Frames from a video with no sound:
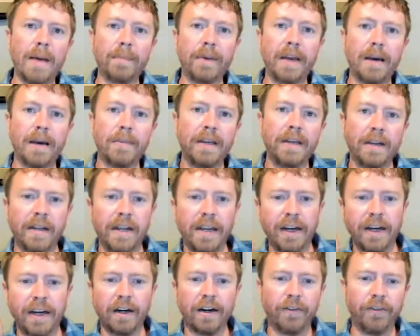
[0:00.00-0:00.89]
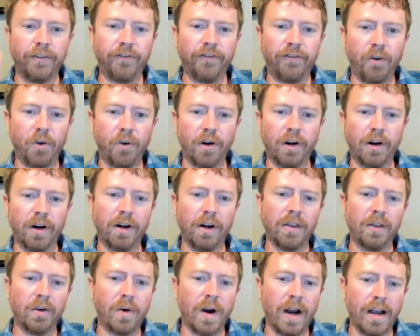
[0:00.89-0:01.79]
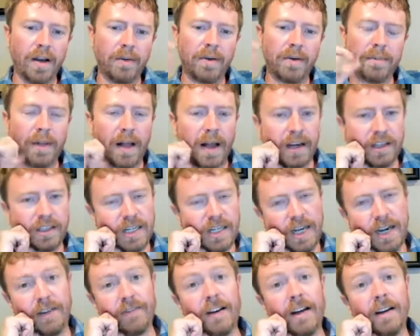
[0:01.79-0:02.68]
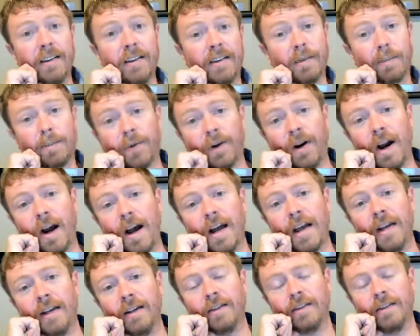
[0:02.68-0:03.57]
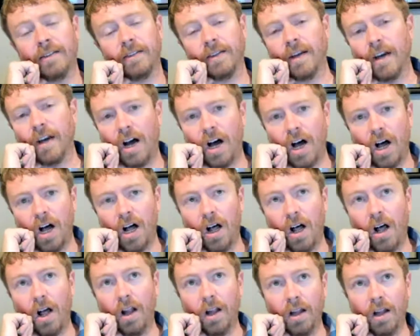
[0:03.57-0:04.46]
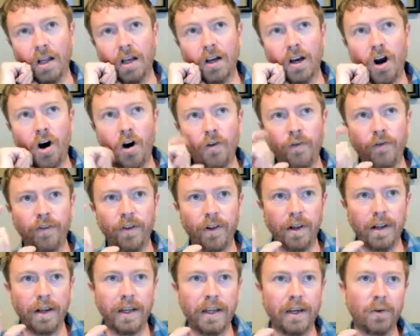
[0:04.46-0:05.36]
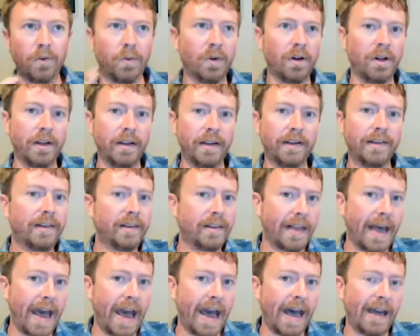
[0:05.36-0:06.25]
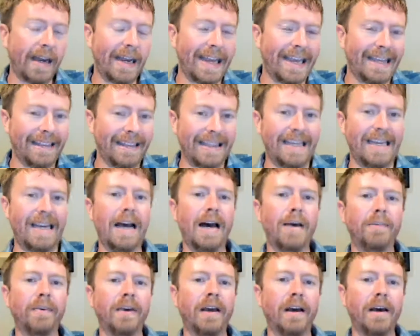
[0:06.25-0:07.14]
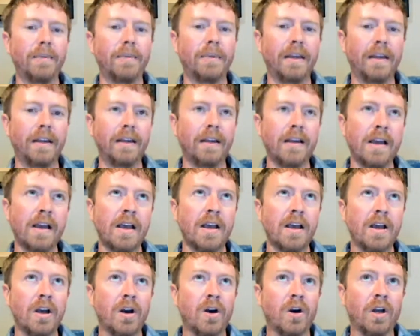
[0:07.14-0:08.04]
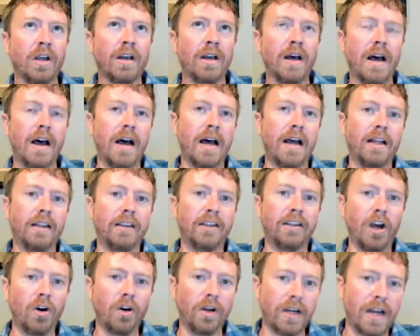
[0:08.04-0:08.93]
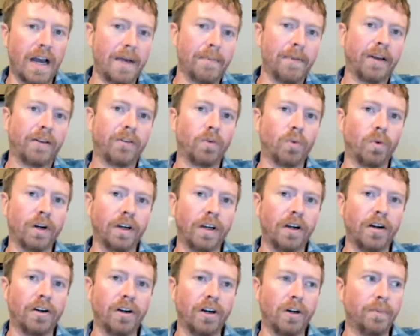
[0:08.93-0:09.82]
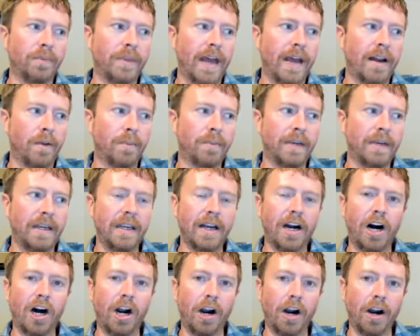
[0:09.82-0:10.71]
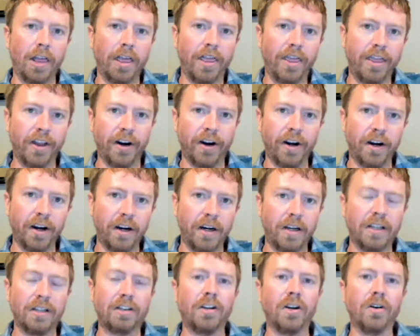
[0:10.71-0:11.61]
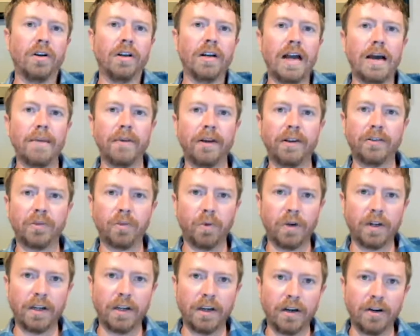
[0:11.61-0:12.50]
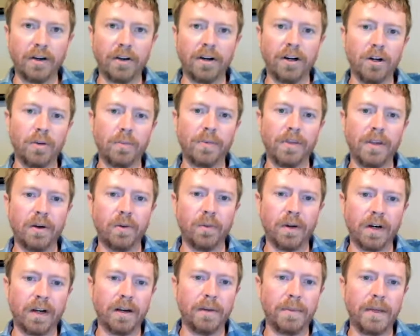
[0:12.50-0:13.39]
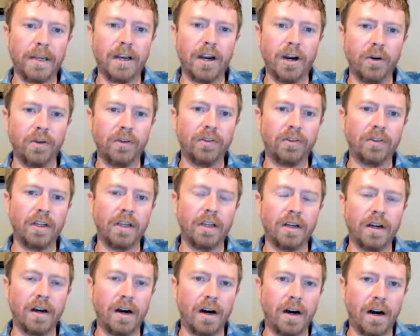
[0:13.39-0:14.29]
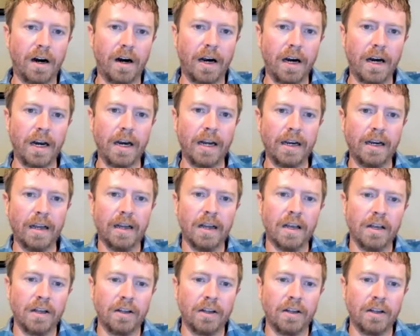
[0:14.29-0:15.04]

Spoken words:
upcoming here for the Wyoming blockchain, I've got a surprise. I'll hopefully release that at the upcoming tokenomics working group. That'll be our third tokenomics working group that we're going to be hosting on